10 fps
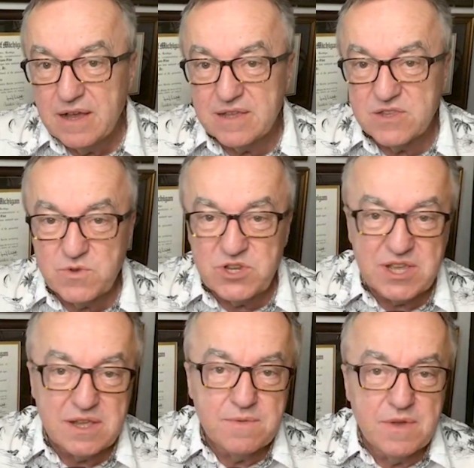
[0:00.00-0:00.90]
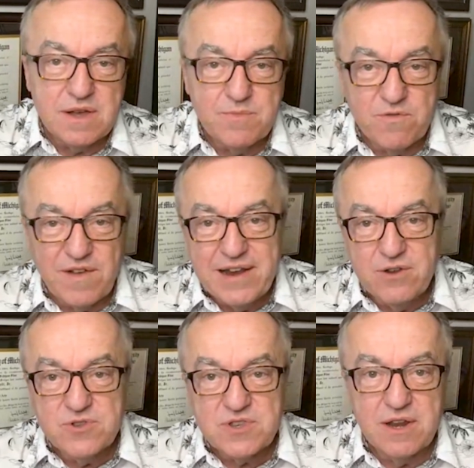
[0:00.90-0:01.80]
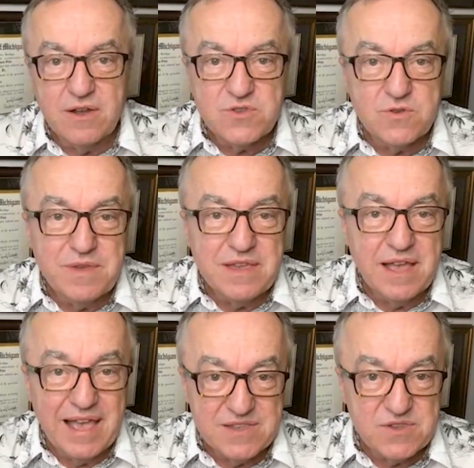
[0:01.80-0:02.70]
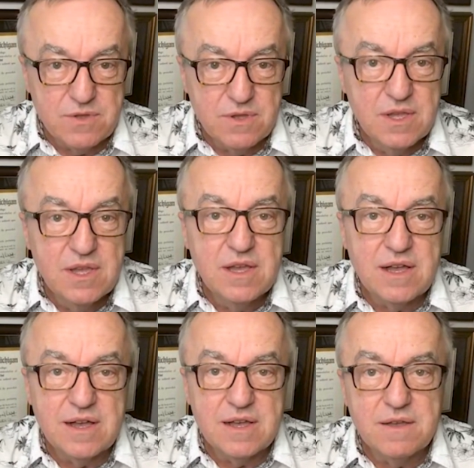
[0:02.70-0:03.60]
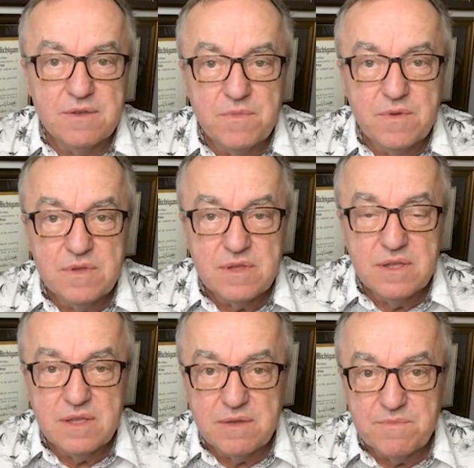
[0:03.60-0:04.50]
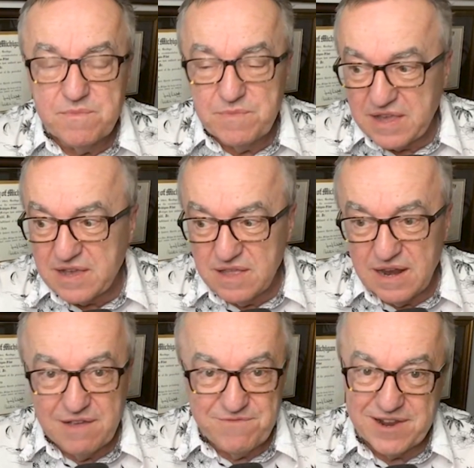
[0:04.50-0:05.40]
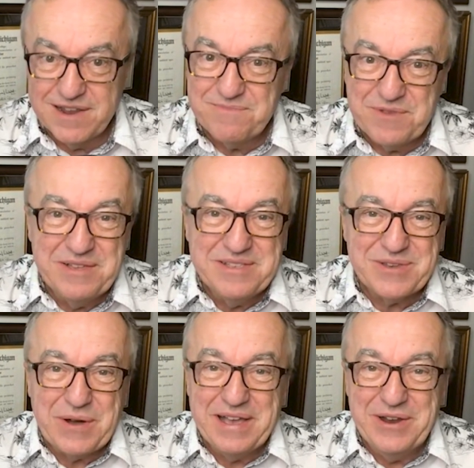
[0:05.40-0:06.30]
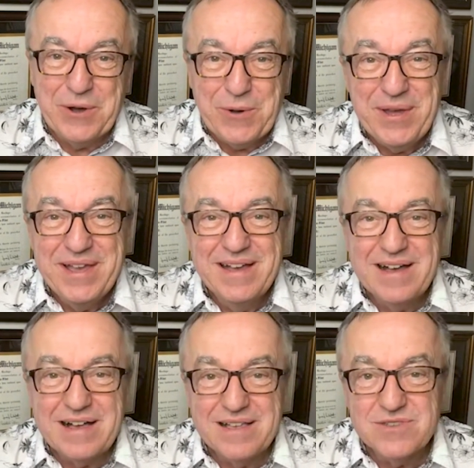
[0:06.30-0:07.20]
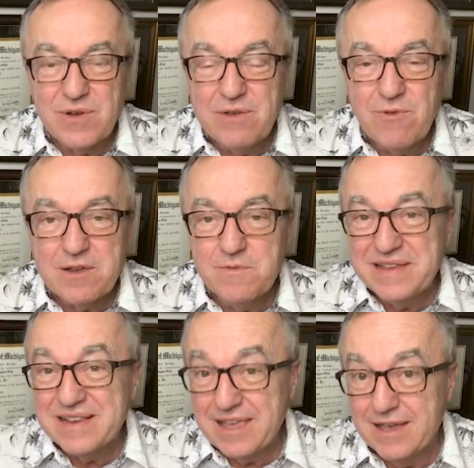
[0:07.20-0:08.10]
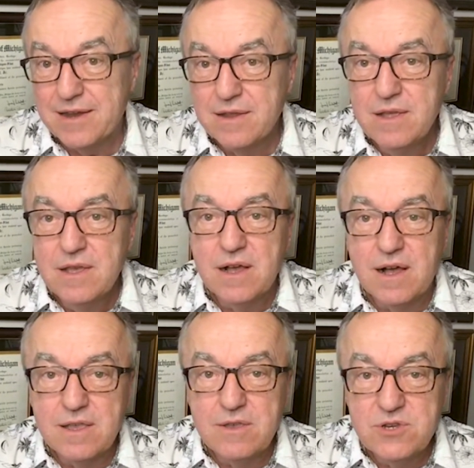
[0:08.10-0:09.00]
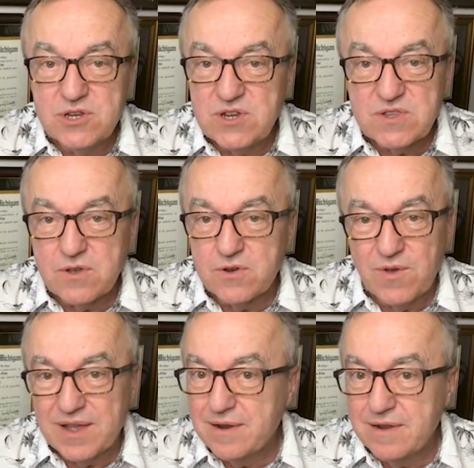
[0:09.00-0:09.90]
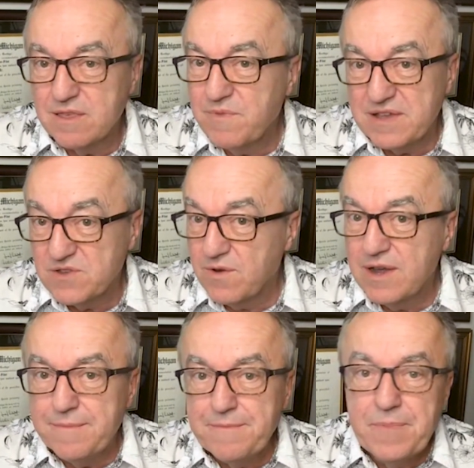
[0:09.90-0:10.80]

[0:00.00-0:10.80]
Switching providers can also be a hassle, and I've done it, so I know. So I recommend Kit. You should just go directly to the best, right?